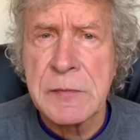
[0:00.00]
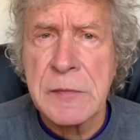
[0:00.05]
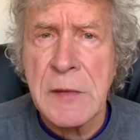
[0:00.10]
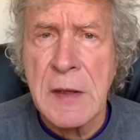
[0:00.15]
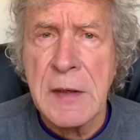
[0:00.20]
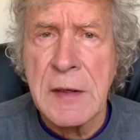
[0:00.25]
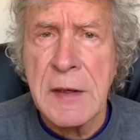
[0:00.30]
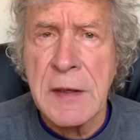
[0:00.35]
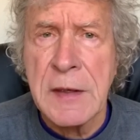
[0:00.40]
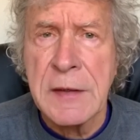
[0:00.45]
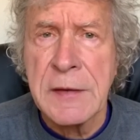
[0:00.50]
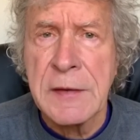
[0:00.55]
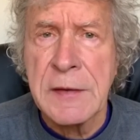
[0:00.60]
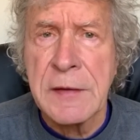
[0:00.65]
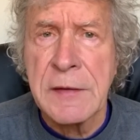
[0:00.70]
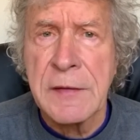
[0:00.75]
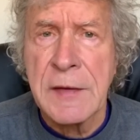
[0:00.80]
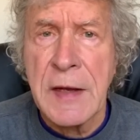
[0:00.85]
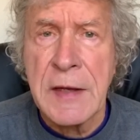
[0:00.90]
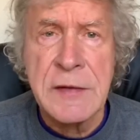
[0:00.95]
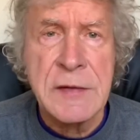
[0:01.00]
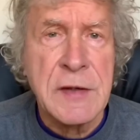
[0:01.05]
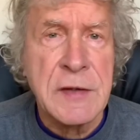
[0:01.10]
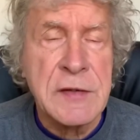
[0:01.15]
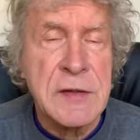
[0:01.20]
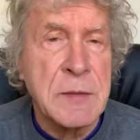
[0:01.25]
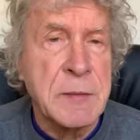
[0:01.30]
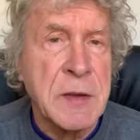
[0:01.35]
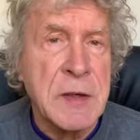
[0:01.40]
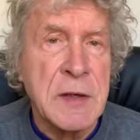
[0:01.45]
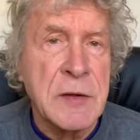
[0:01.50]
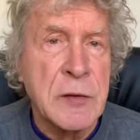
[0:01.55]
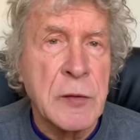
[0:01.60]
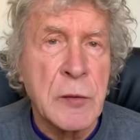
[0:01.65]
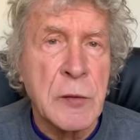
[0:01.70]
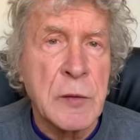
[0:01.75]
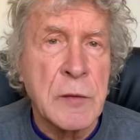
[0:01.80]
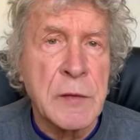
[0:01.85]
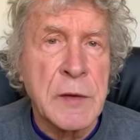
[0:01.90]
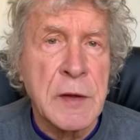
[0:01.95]
And that's estimated
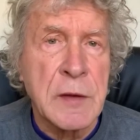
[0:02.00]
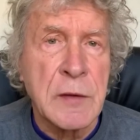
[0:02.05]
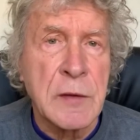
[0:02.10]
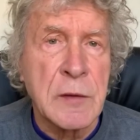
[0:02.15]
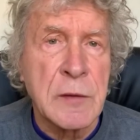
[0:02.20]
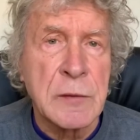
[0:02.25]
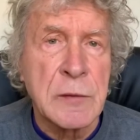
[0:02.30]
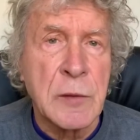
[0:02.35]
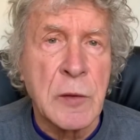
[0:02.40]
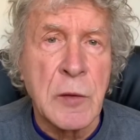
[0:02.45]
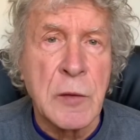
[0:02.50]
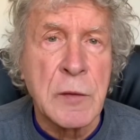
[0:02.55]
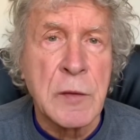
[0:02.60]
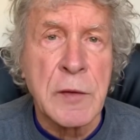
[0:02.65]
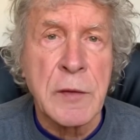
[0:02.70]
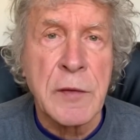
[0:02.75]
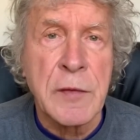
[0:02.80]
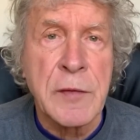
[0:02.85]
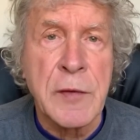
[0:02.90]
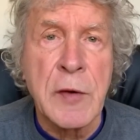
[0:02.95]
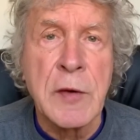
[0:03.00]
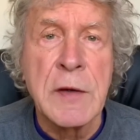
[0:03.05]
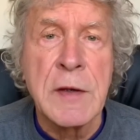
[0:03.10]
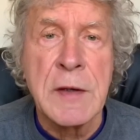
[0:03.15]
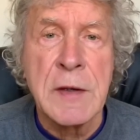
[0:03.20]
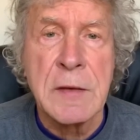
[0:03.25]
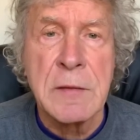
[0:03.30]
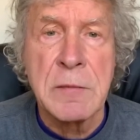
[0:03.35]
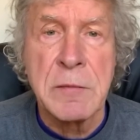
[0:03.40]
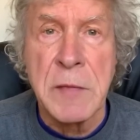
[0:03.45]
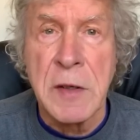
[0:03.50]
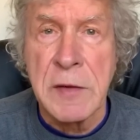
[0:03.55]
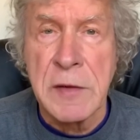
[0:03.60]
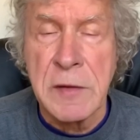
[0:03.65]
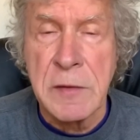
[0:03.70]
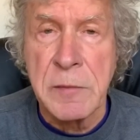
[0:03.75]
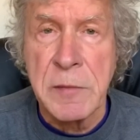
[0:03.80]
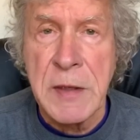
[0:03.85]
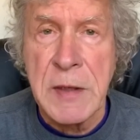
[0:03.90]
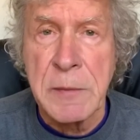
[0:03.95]
to have killed over 30
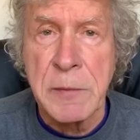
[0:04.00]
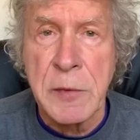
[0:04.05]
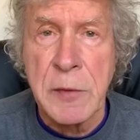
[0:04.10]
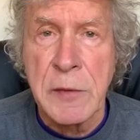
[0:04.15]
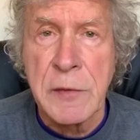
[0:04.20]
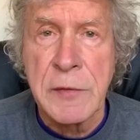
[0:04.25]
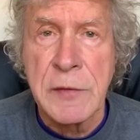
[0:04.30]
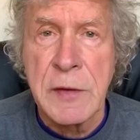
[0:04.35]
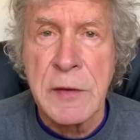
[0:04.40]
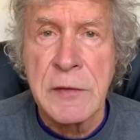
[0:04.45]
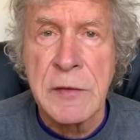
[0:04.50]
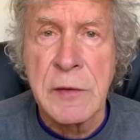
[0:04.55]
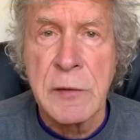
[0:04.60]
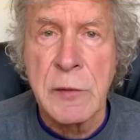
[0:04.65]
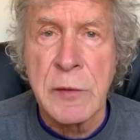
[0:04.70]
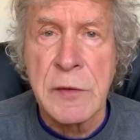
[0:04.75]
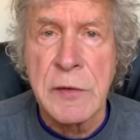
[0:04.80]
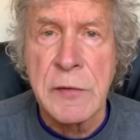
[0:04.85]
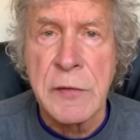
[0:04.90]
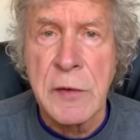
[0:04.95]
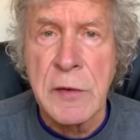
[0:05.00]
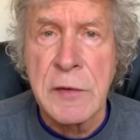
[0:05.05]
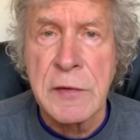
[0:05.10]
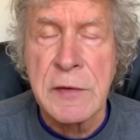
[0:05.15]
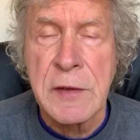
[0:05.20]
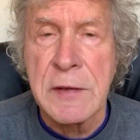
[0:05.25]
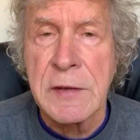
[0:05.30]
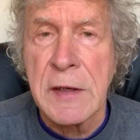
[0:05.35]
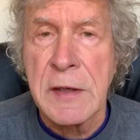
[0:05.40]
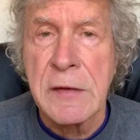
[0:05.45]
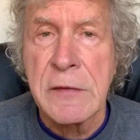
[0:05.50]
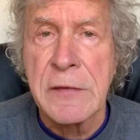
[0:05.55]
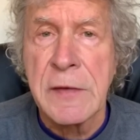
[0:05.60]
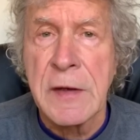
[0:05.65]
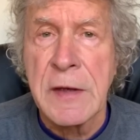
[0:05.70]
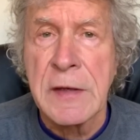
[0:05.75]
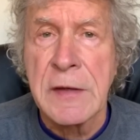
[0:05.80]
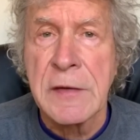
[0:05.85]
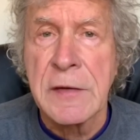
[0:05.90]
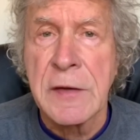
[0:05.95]
million people since it was first
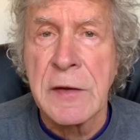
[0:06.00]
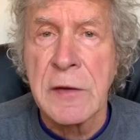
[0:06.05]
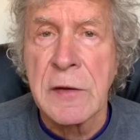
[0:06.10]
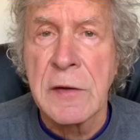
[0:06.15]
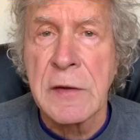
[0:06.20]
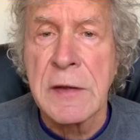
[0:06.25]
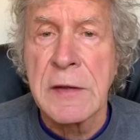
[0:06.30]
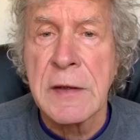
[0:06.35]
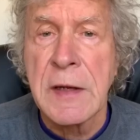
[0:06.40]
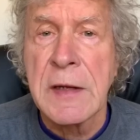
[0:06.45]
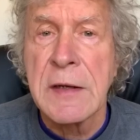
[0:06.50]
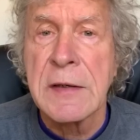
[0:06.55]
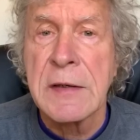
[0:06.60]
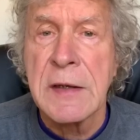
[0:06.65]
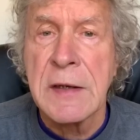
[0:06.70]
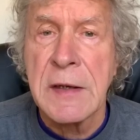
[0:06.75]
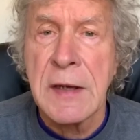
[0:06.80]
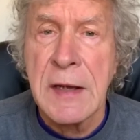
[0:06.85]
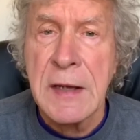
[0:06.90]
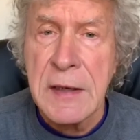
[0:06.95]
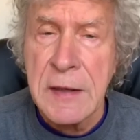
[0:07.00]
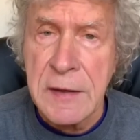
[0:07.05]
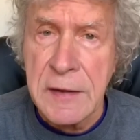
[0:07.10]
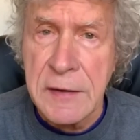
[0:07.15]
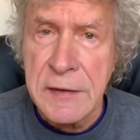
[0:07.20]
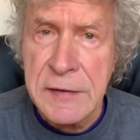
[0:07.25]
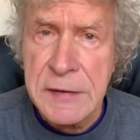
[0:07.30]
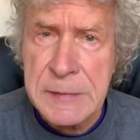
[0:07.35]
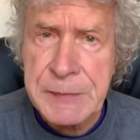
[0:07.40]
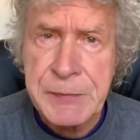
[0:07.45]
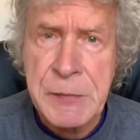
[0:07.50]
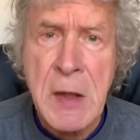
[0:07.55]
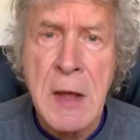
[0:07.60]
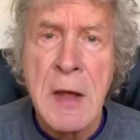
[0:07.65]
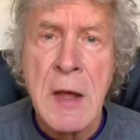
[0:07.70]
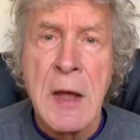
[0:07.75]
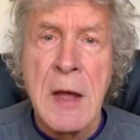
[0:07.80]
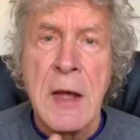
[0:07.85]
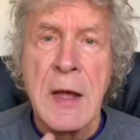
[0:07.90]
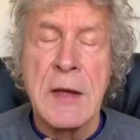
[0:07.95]
identified in the early 1980s.
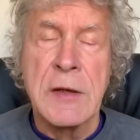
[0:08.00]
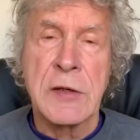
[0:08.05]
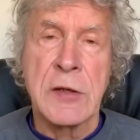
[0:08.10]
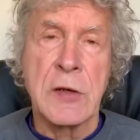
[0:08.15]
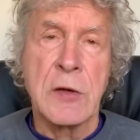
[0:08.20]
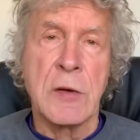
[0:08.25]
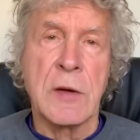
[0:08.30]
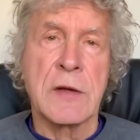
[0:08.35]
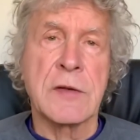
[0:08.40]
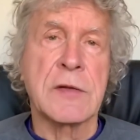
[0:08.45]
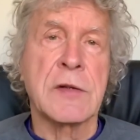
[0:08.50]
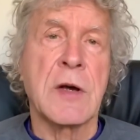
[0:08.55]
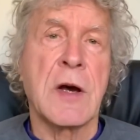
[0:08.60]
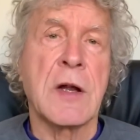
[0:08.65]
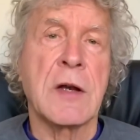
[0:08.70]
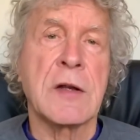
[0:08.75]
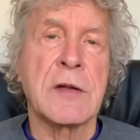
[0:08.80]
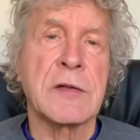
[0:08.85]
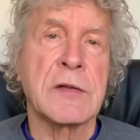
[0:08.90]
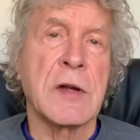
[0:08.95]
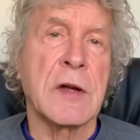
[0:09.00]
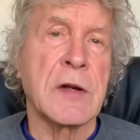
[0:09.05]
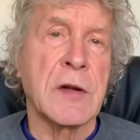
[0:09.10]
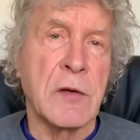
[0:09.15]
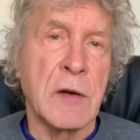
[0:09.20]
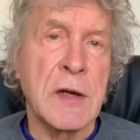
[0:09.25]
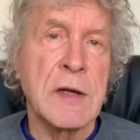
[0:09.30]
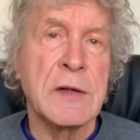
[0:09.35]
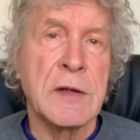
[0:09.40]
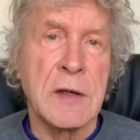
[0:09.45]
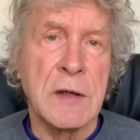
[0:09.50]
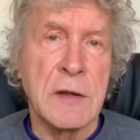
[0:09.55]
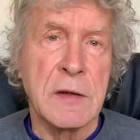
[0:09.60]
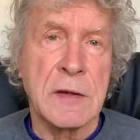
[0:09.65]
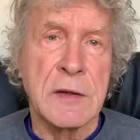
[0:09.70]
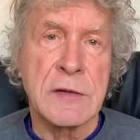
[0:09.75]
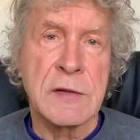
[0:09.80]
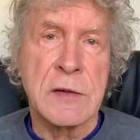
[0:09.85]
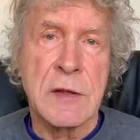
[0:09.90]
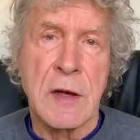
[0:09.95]
It too has taught us a great deal.
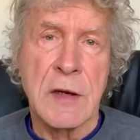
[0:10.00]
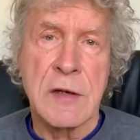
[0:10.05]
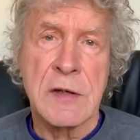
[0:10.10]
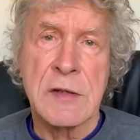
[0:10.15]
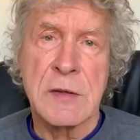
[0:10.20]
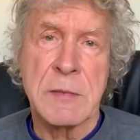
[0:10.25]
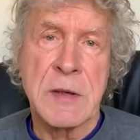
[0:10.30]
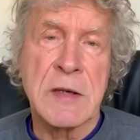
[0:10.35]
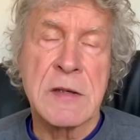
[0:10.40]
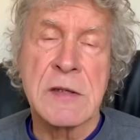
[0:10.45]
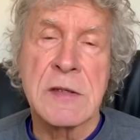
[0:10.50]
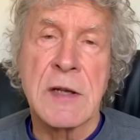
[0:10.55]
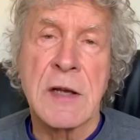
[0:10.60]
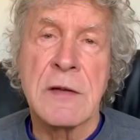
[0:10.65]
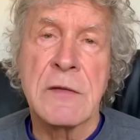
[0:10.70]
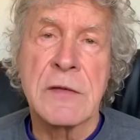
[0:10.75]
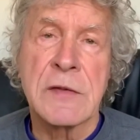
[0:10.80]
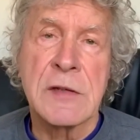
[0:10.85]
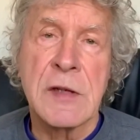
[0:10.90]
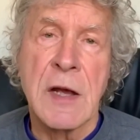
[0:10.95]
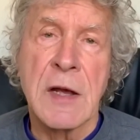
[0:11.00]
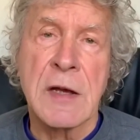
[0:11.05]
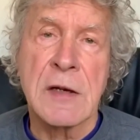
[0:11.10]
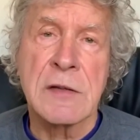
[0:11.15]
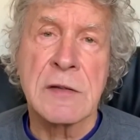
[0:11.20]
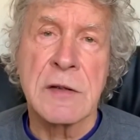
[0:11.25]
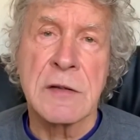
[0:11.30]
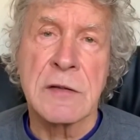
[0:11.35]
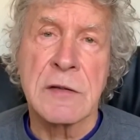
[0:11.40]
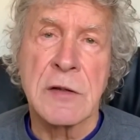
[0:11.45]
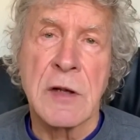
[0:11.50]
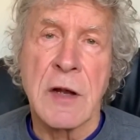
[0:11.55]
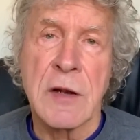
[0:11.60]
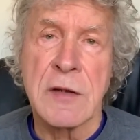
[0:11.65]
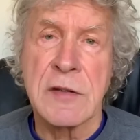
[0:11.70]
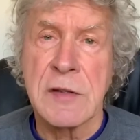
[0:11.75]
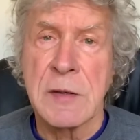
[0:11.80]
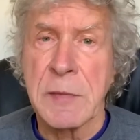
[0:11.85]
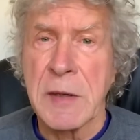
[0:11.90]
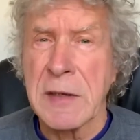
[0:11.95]
It's taught us about safe sex. It's taught
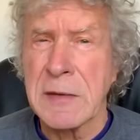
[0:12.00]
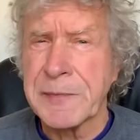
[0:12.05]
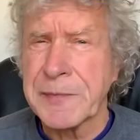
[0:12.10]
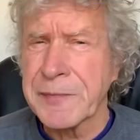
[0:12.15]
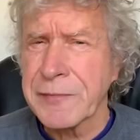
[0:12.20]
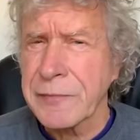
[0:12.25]
us about